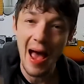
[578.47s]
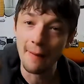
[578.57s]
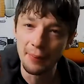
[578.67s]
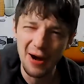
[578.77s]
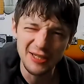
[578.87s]

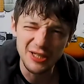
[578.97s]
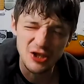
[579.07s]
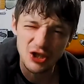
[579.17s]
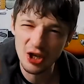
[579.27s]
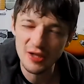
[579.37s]
And practice
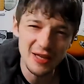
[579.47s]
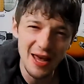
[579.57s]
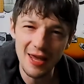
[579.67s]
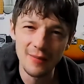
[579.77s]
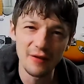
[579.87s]
just
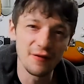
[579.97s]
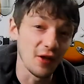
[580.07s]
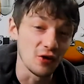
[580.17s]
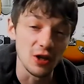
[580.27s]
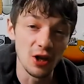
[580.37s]
aiming for
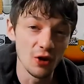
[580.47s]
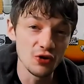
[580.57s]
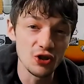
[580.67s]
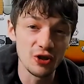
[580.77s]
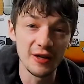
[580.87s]
those low
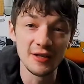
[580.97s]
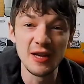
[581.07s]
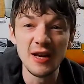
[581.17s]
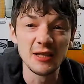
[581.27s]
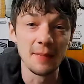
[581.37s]
strings
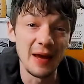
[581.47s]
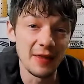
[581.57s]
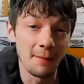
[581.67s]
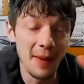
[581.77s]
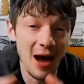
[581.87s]
to make
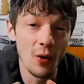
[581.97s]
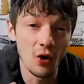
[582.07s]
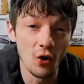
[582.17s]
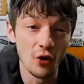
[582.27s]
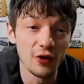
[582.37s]
the power
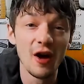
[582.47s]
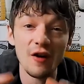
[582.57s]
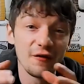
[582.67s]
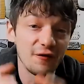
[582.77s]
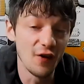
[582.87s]
chord
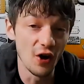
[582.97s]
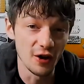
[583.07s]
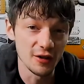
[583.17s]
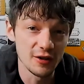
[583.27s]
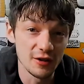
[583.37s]

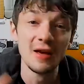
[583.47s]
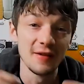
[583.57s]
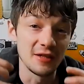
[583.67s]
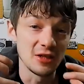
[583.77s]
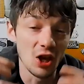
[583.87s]
first.
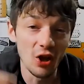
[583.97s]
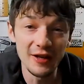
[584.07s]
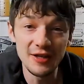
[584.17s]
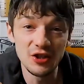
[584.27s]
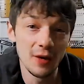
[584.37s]
This is a lot
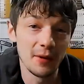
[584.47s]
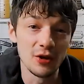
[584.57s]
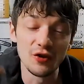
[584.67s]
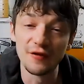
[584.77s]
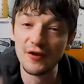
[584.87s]
easier
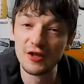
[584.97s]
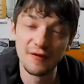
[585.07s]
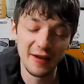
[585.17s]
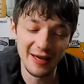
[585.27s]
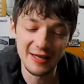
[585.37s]
because your 1st
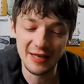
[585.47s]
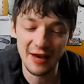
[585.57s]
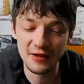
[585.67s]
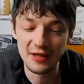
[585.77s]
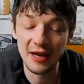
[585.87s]
finger isn't
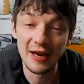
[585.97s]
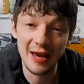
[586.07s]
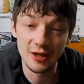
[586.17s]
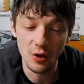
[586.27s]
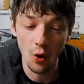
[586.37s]
having to
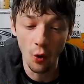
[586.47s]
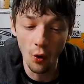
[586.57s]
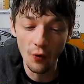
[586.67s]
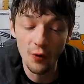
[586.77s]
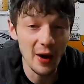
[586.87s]
connect
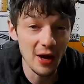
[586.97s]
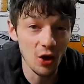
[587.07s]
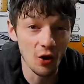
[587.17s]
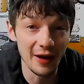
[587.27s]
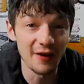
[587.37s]
all the way
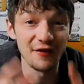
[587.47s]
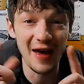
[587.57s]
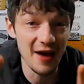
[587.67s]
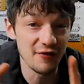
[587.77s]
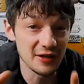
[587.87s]
along it for
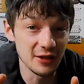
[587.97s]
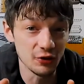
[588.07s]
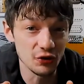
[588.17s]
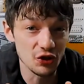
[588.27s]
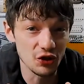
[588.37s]
every
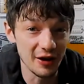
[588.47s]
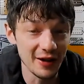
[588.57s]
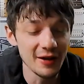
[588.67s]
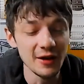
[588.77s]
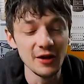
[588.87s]
single
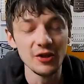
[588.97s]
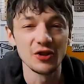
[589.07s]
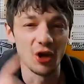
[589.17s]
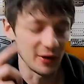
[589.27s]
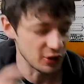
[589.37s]
string.
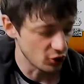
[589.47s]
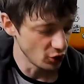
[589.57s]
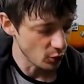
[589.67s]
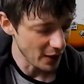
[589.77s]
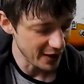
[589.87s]
So it's a
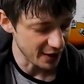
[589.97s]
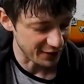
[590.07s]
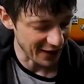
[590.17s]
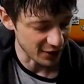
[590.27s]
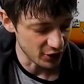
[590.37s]
good way of
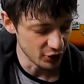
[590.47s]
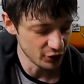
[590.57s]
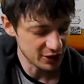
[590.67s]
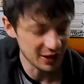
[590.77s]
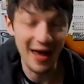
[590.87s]
getting
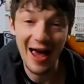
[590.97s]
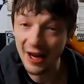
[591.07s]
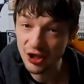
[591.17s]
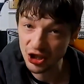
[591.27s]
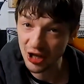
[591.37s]
used to the
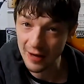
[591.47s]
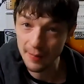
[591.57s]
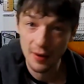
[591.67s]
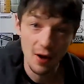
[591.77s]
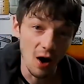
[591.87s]
hand
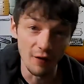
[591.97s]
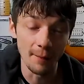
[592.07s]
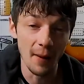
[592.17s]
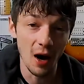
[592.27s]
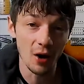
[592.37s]
shape of a bar